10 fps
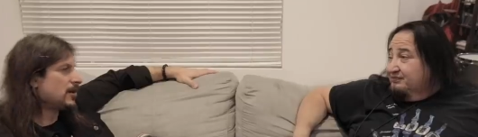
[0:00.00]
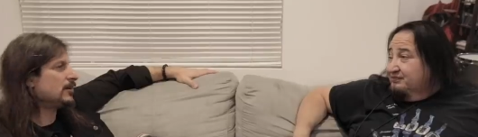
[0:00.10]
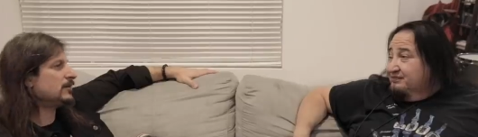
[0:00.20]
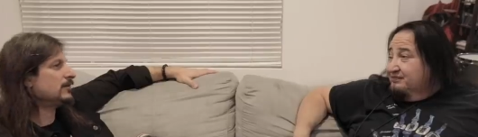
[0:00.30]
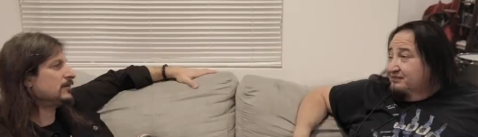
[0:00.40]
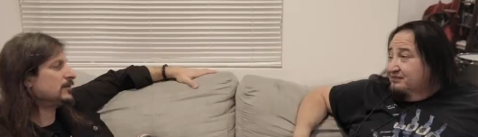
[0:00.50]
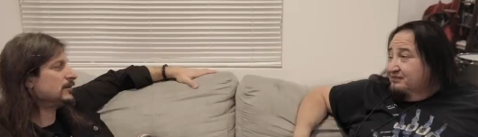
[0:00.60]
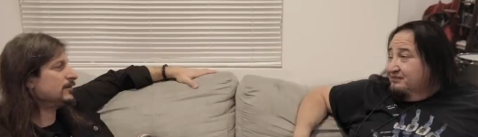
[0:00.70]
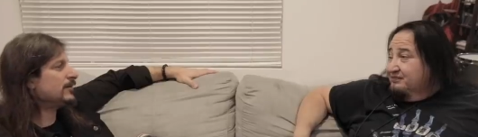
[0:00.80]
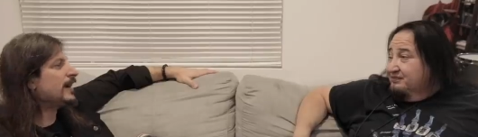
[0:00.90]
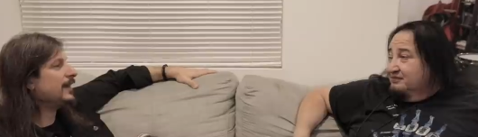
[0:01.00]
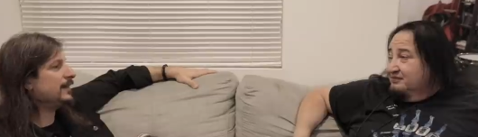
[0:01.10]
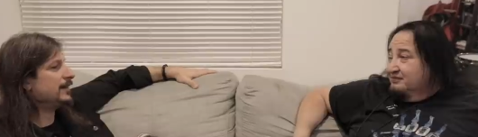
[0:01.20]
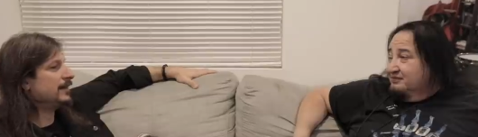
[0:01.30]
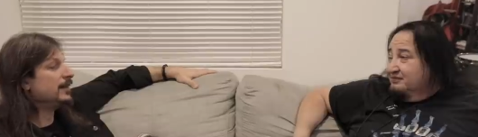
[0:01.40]
Speaker 1: harder to, to
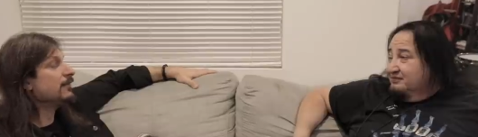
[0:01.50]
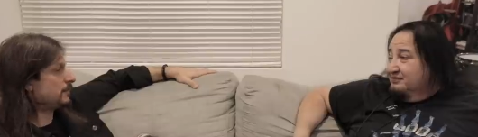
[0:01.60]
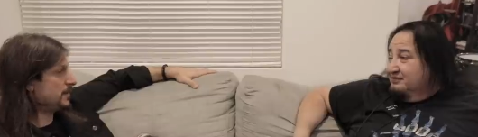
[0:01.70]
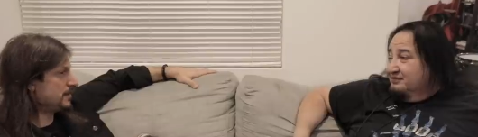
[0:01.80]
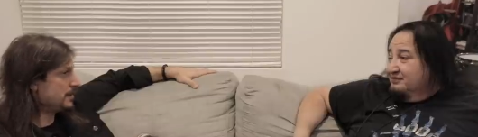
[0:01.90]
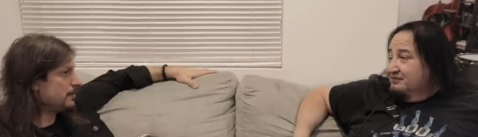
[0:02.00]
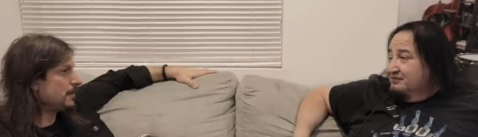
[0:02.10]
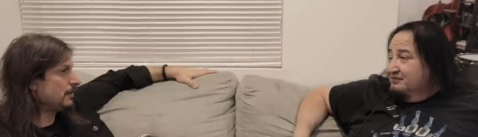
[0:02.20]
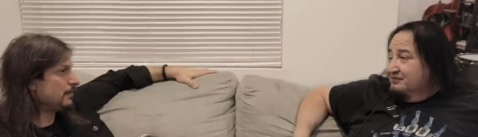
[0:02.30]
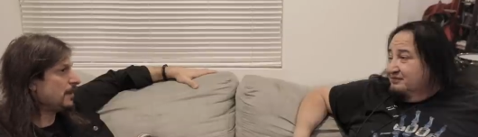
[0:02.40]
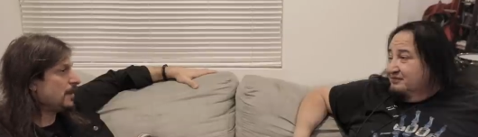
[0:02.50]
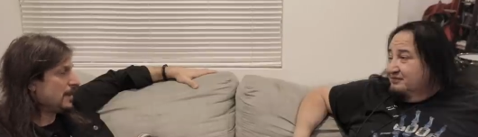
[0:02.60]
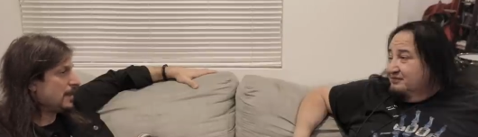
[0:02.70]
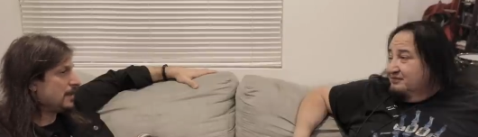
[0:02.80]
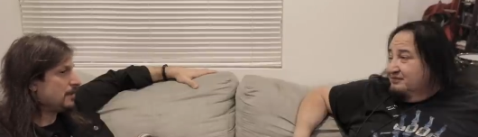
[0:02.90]
find information about
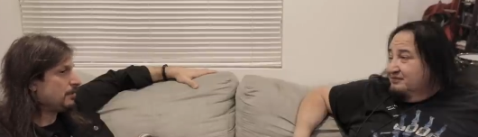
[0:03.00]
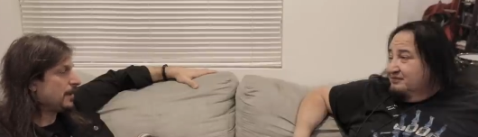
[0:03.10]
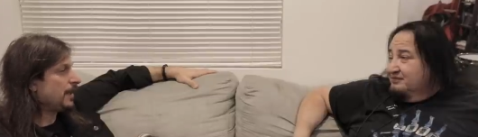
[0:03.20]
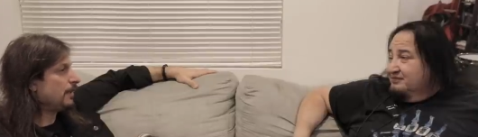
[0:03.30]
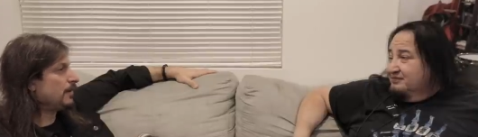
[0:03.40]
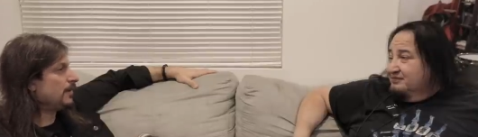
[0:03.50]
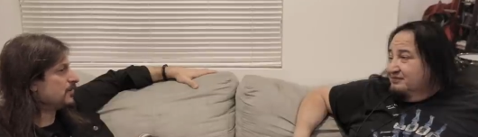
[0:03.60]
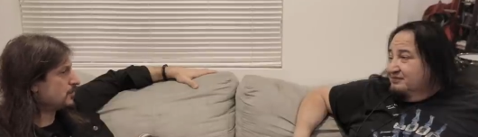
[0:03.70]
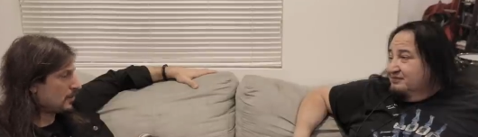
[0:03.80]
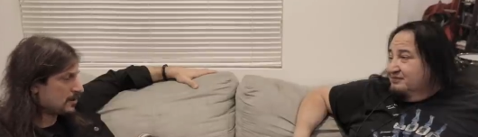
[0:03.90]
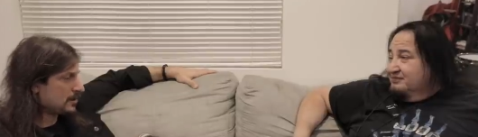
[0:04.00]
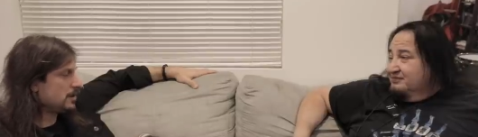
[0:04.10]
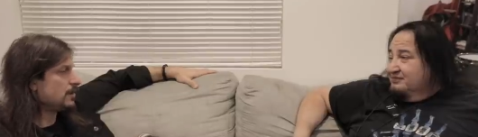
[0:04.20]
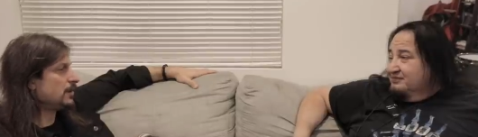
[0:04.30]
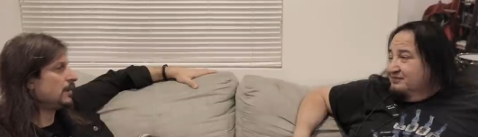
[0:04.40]
to play with
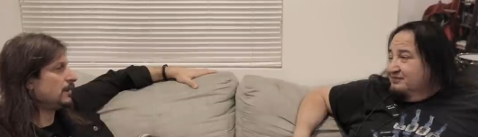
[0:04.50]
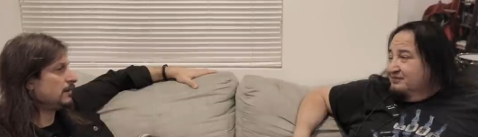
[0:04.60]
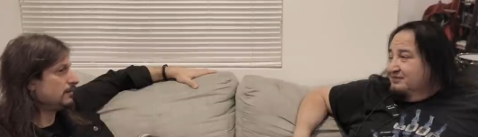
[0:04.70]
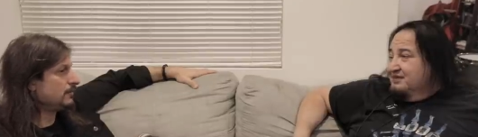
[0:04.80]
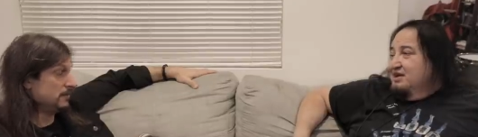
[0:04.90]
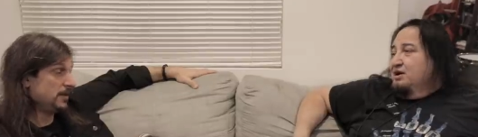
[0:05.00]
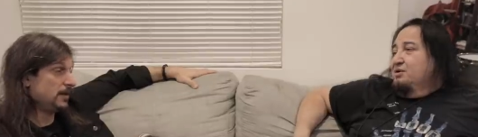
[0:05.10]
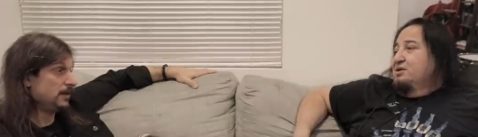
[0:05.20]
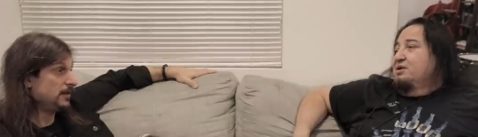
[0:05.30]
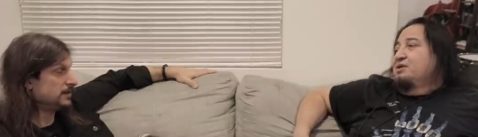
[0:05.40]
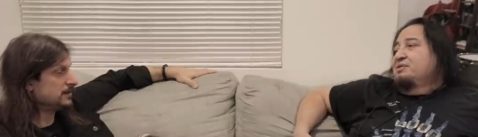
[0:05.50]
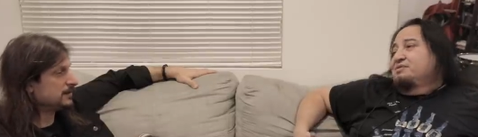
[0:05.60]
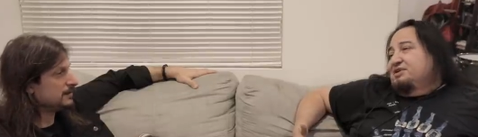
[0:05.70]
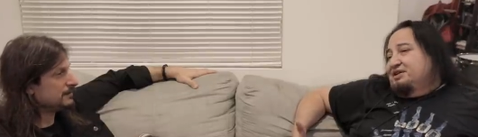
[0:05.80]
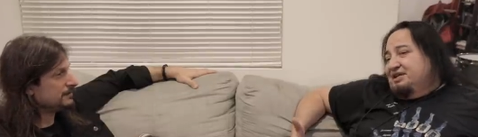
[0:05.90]
distortion, and for me at least.
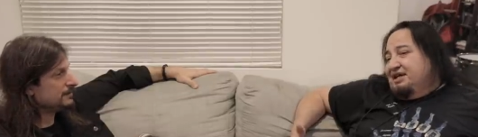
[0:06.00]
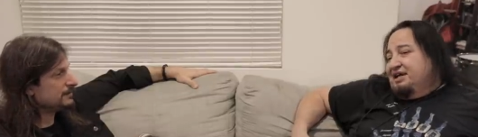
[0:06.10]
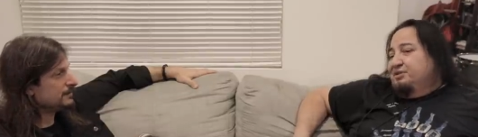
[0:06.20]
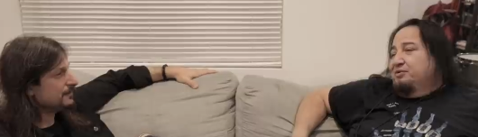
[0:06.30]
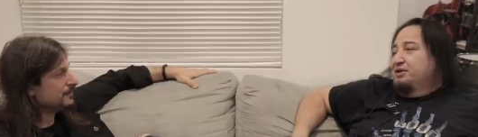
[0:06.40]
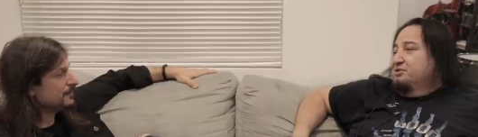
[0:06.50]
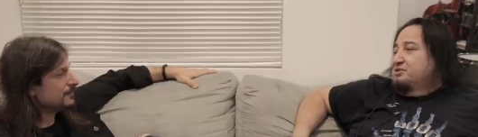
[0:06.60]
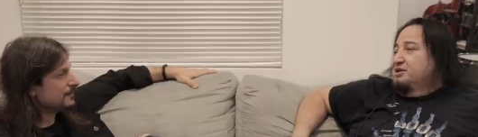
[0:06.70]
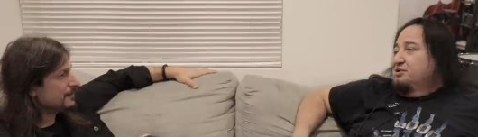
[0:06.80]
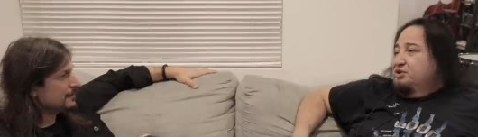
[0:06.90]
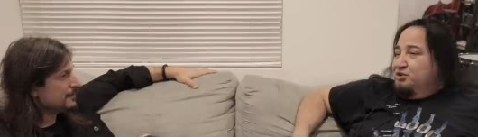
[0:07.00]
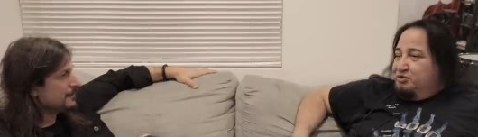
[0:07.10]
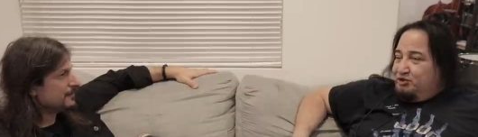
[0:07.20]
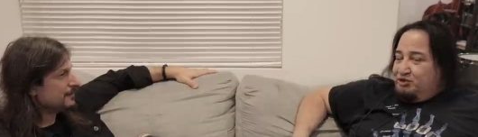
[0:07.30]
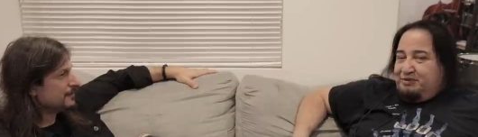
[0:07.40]
Speaker 2: Yeah, well, there was no
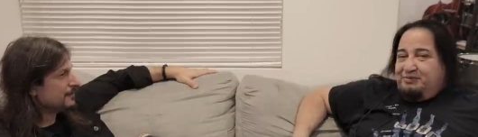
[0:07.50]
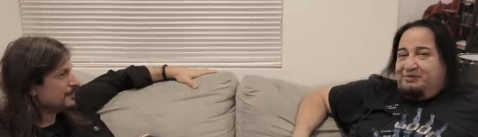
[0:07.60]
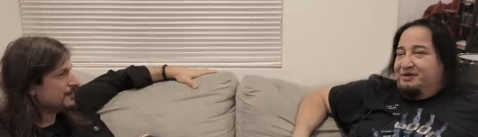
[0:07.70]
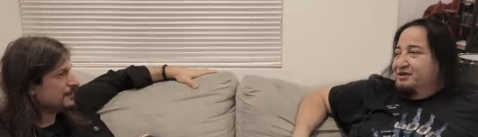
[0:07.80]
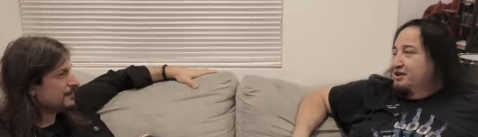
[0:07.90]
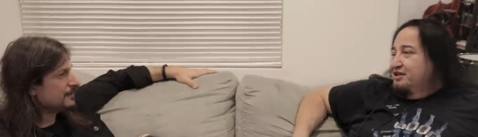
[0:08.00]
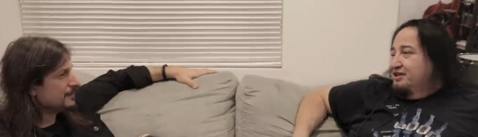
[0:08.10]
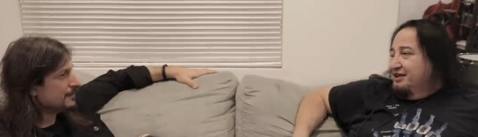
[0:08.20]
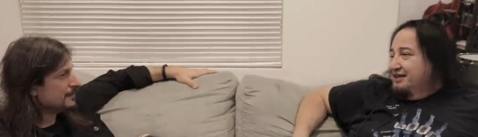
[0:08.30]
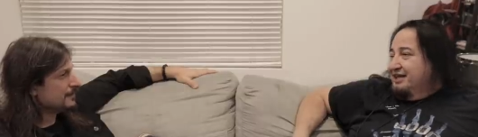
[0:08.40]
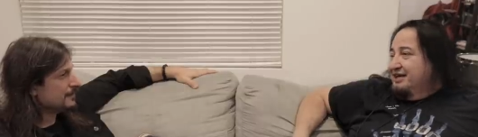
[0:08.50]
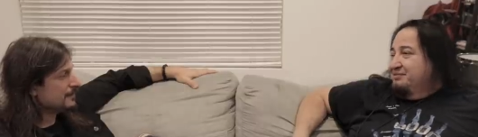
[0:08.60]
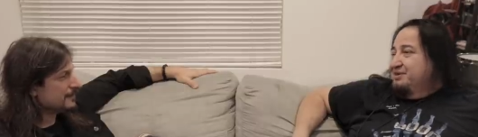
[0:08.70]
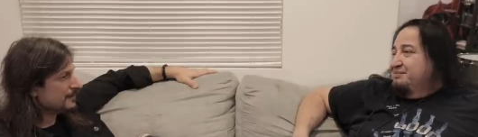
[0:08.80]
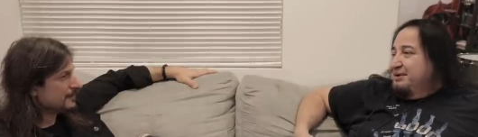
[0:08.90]
YouTube, nothing like
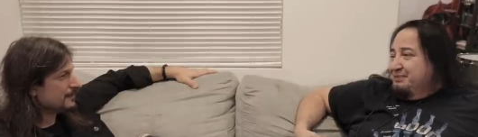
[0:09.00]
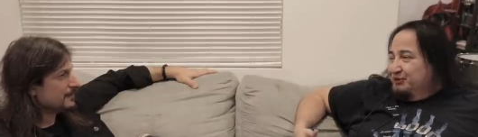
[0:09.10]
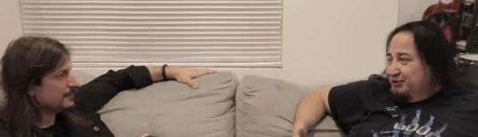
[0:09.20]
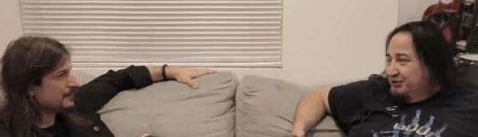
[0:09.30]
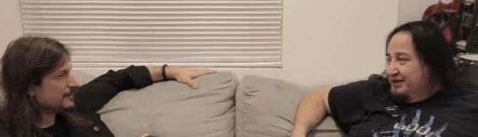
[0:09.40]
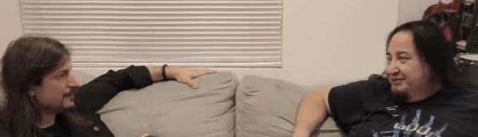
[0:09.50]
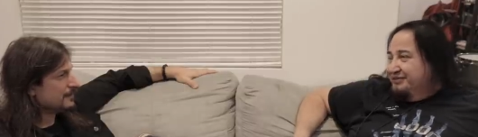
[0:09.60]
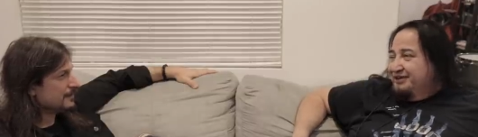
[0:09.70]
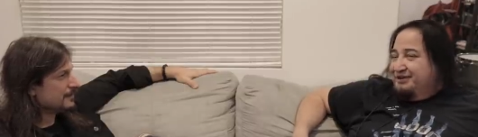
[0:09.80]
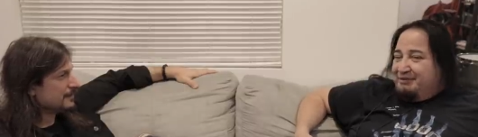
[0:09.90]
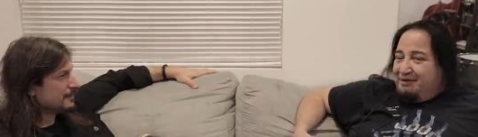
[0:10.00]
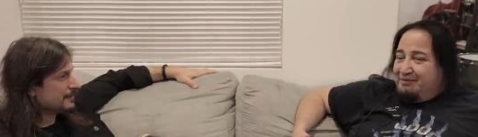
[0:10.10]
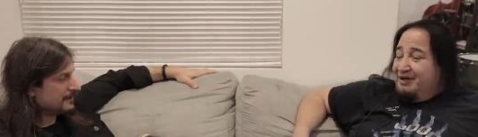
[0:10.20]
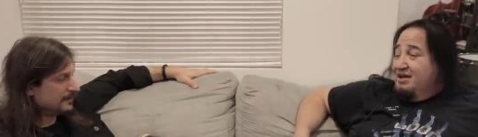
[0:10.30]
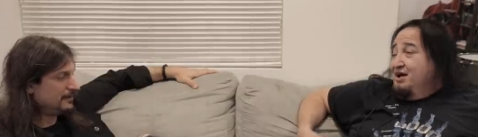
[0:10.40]
that. People showing off gear, blah,
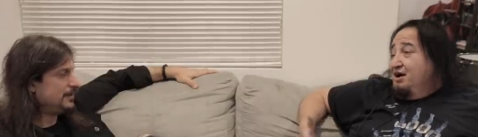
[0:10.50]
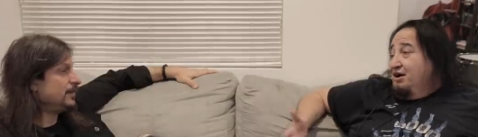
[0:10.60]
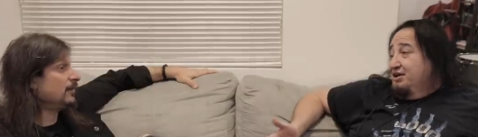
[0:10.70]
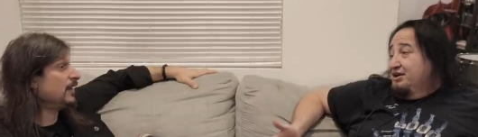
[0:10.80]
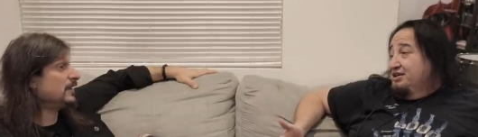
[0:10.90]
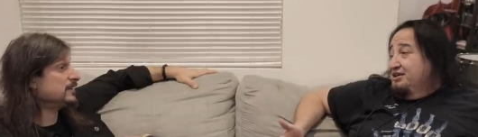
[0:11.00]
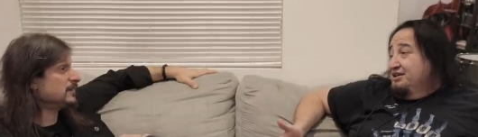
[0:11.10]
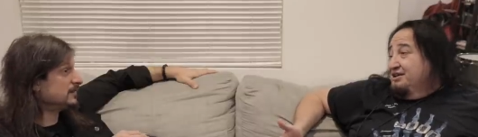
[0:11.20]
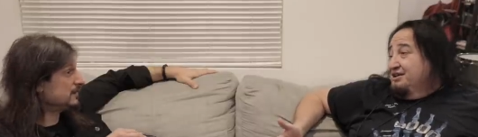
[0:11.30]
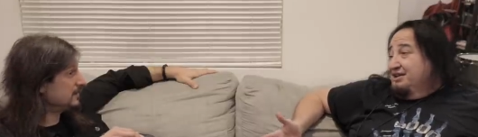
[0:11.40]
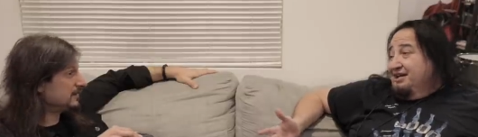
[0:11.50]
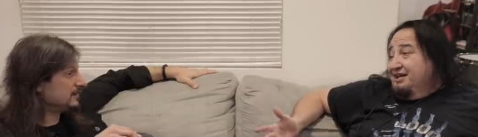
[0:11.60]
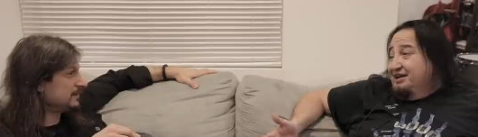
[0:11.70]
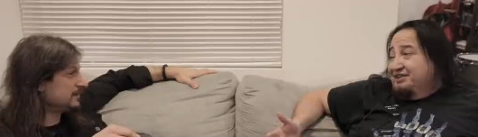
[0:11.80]
blah.
Speaker 1: Video lessons. Could, yeah,